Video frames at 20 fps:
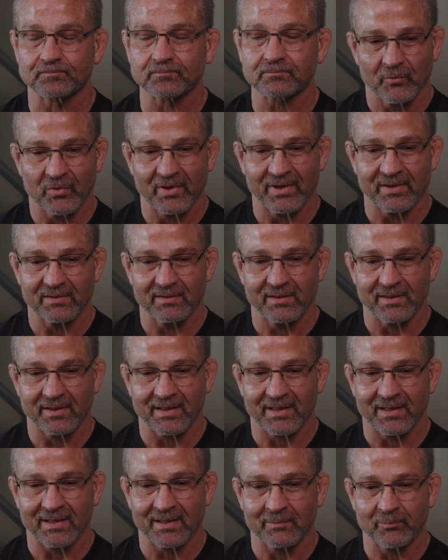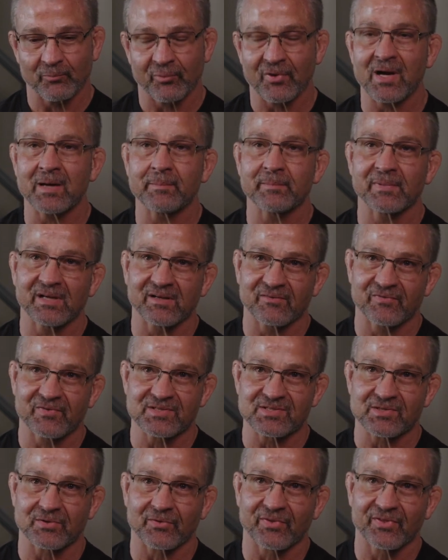What brought me to
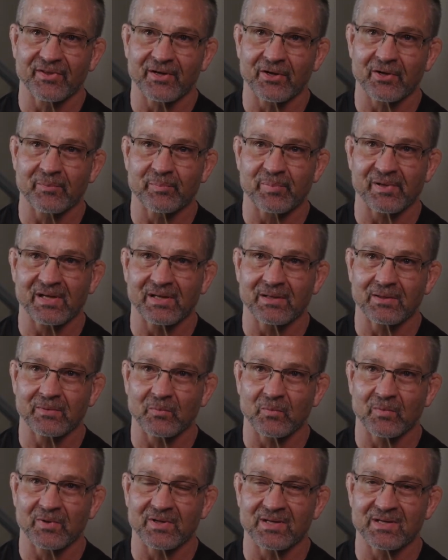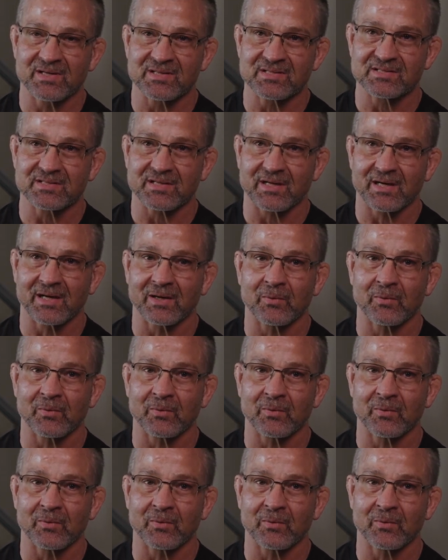physical therapy was